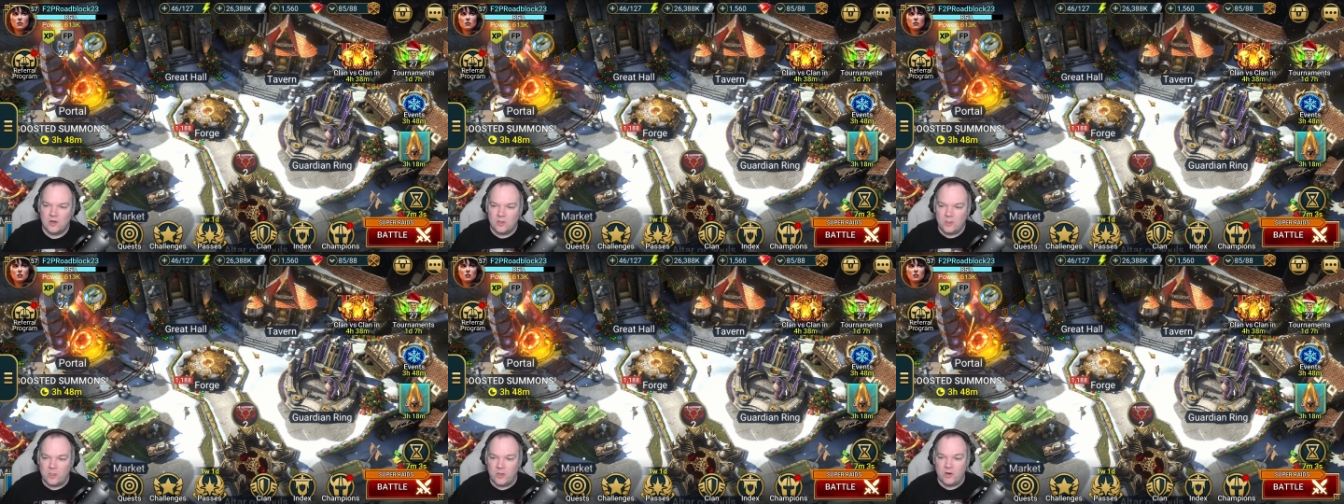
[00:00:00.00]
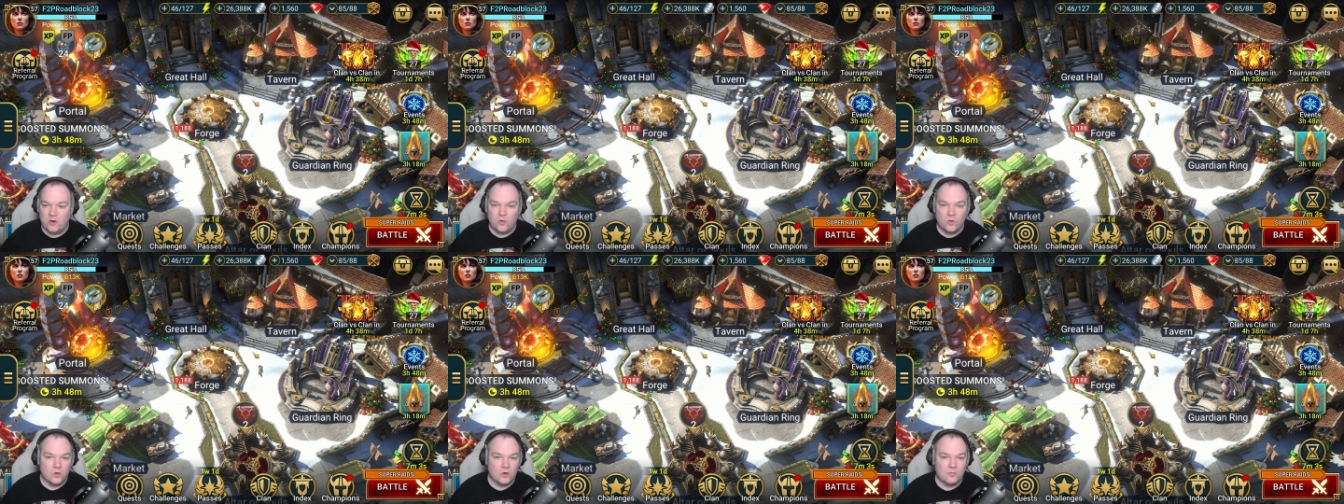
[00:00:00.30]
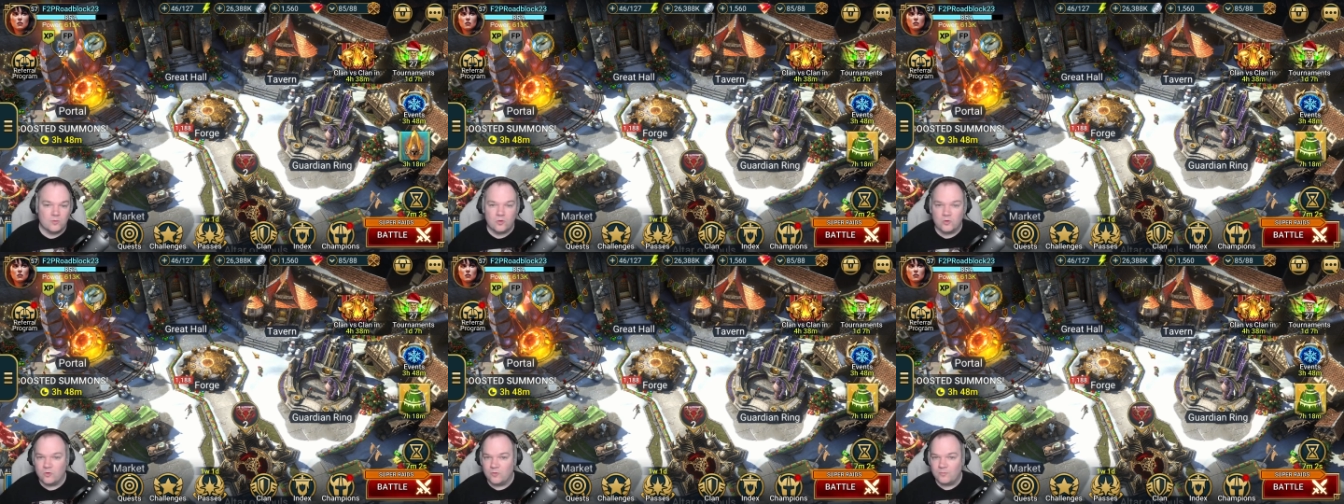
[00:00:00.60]
the
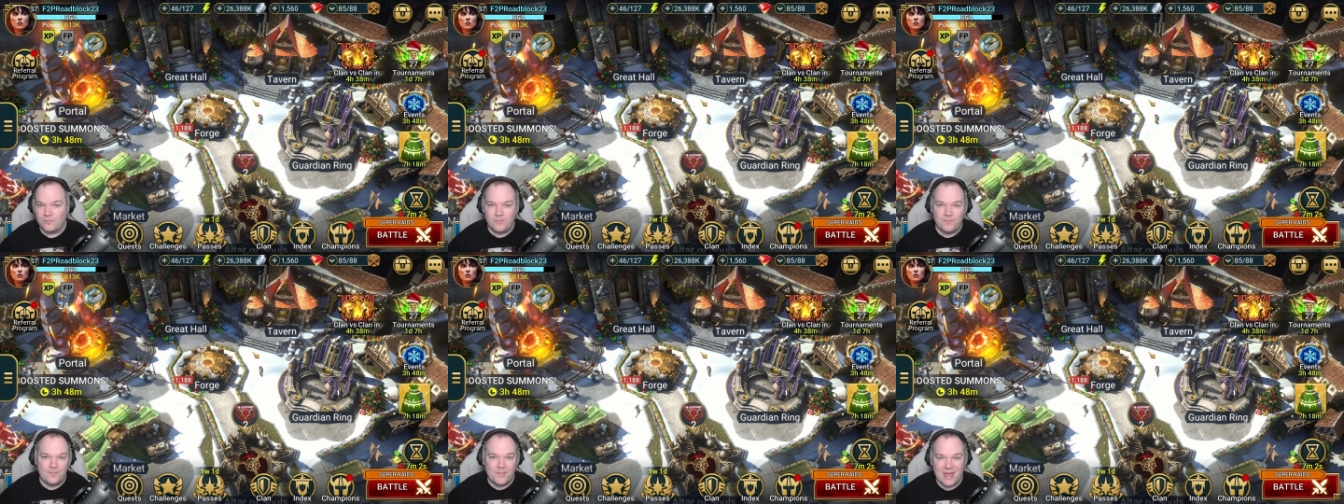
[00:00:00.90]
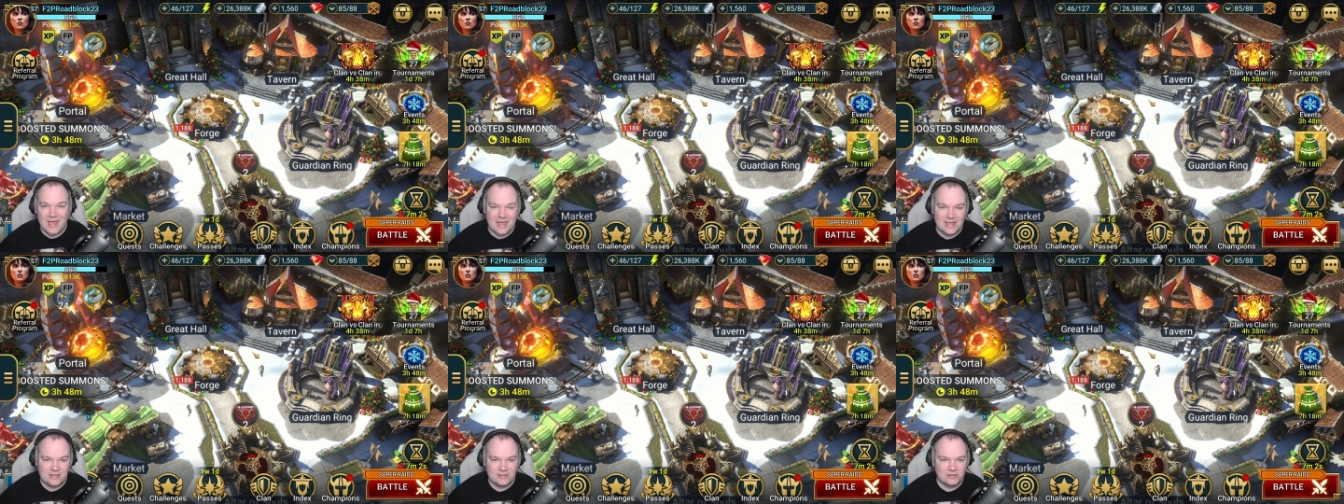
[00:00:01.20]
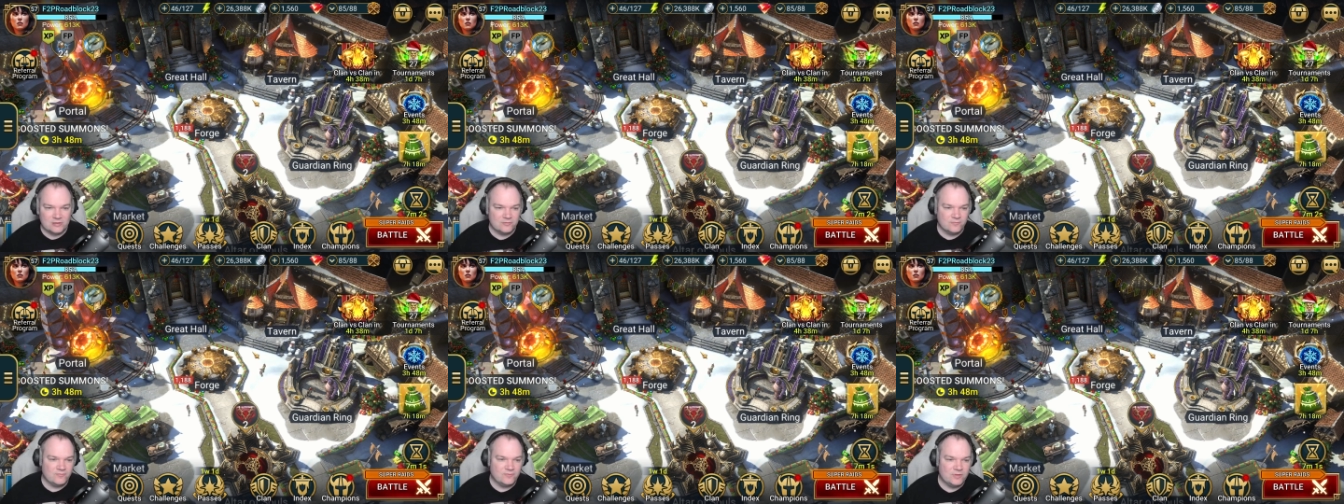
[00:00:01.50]
normal
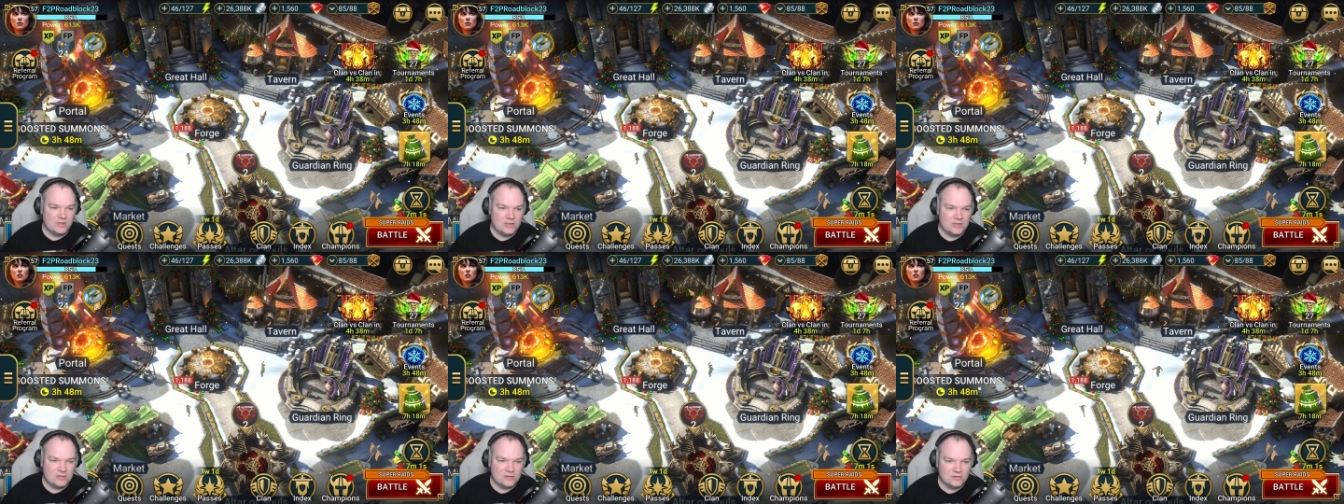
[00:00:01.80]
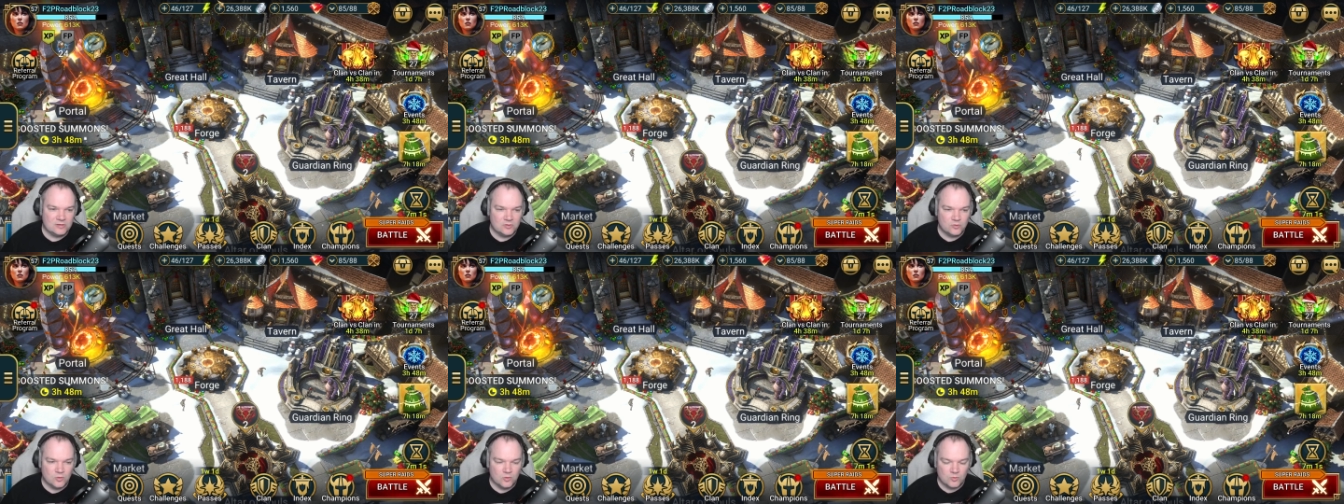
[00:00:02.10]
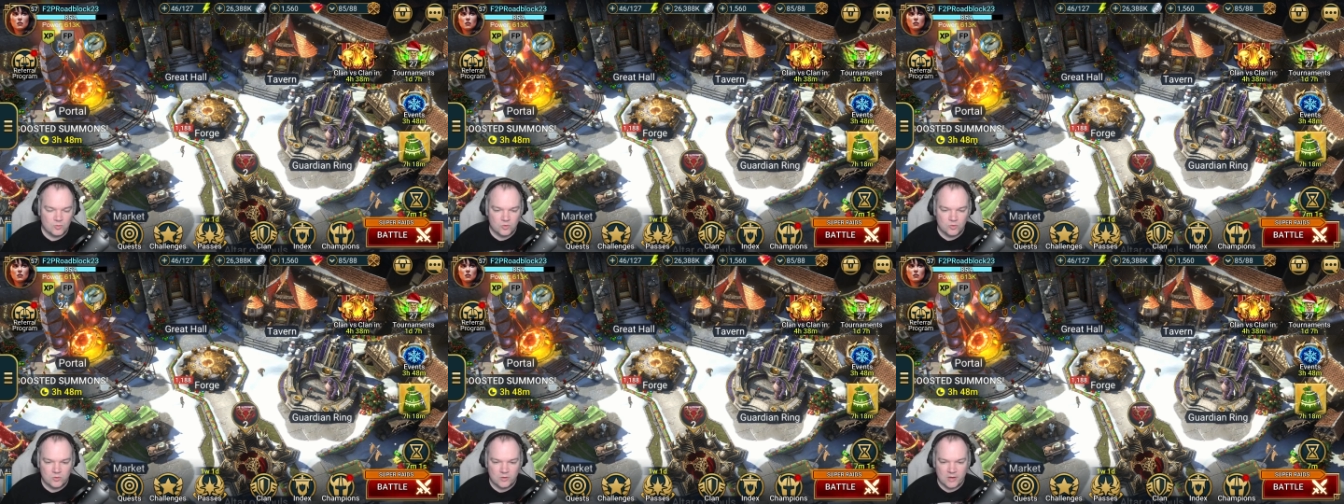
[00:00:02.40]
pace of things, the
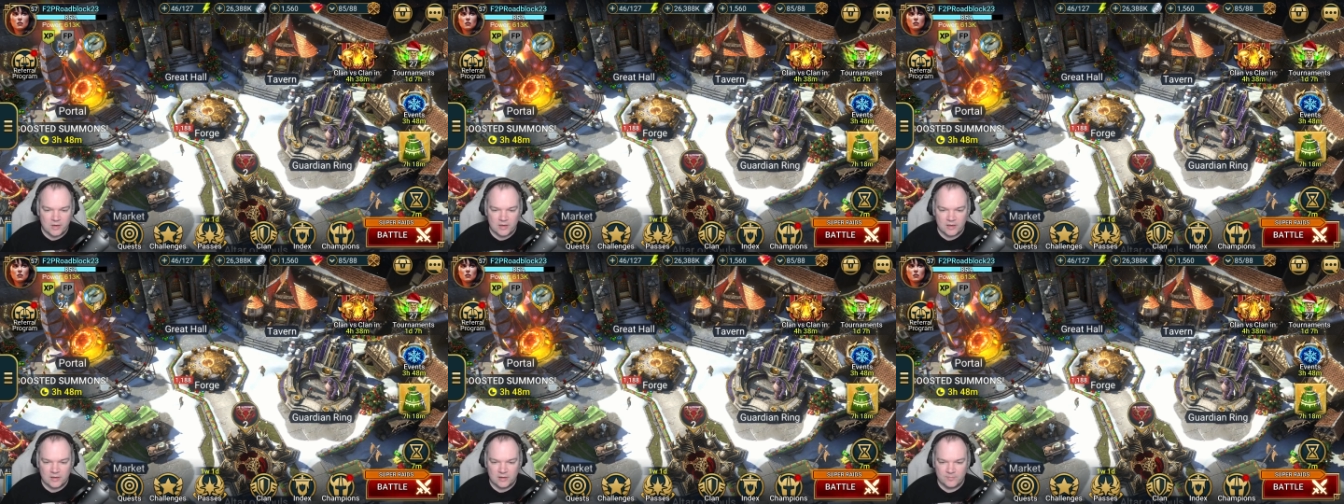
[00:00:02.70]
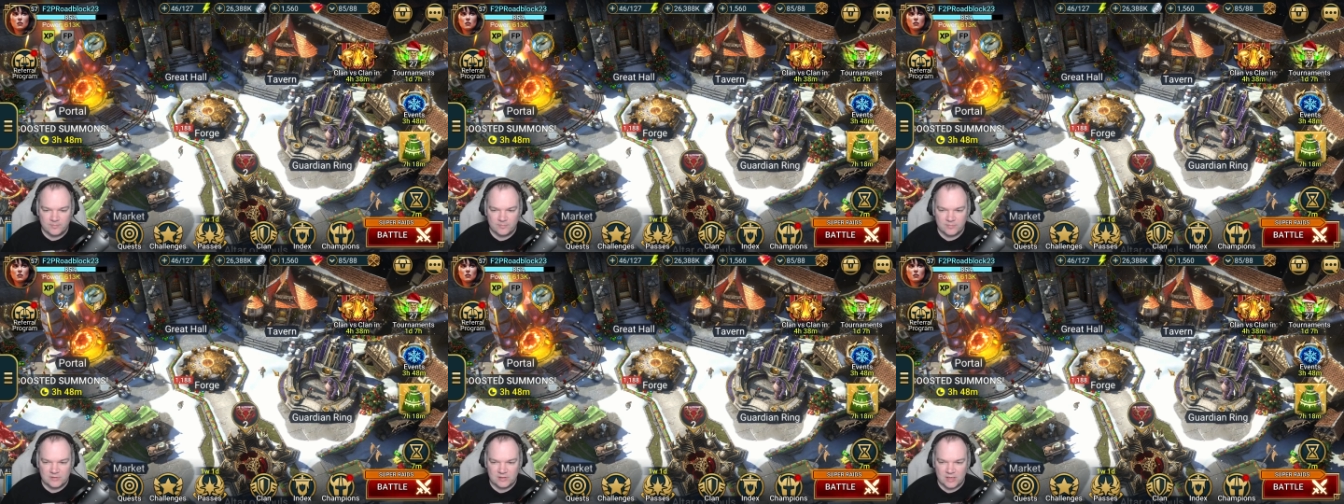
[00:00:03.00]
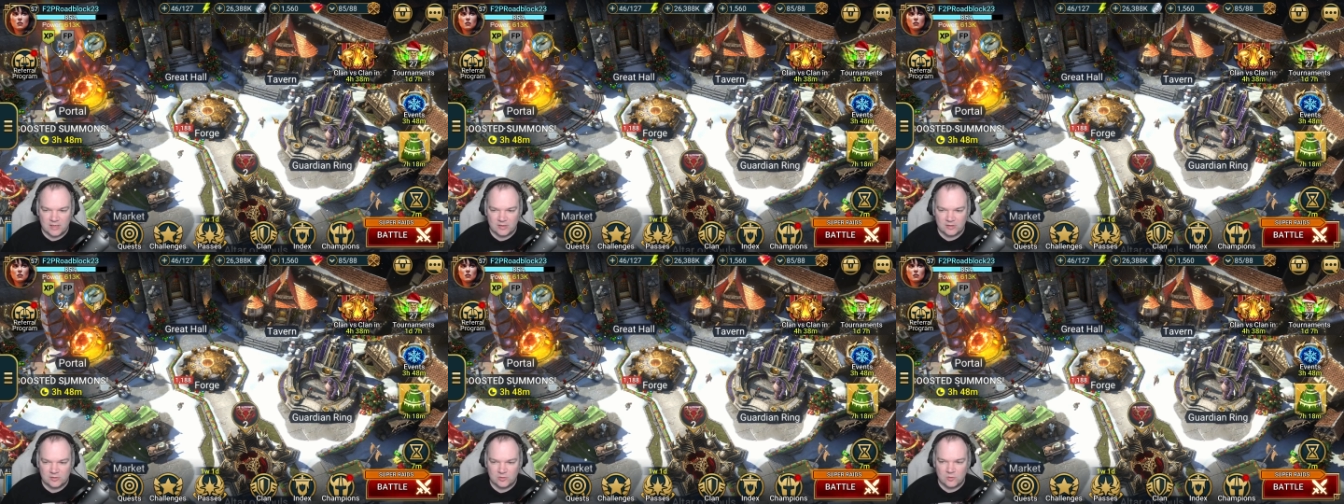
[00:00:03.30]
normal
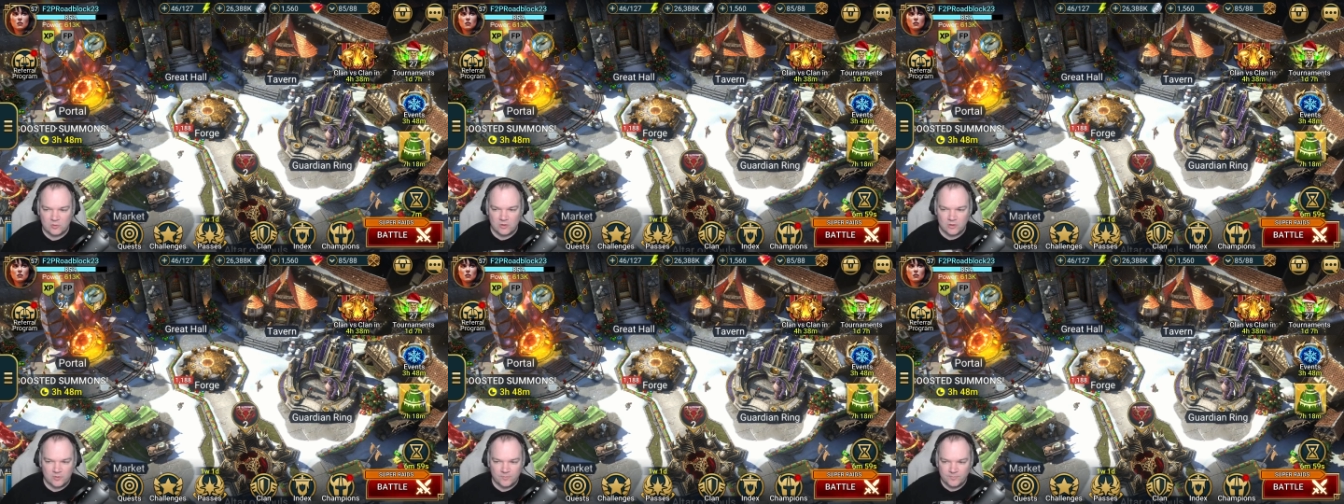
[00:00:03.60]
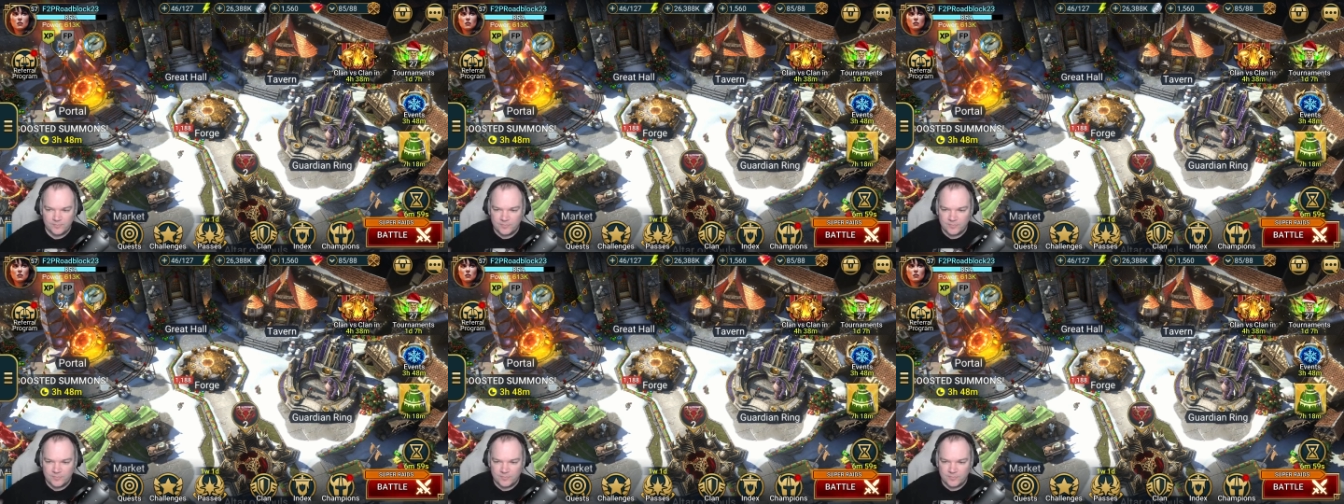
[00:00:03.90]
status quo.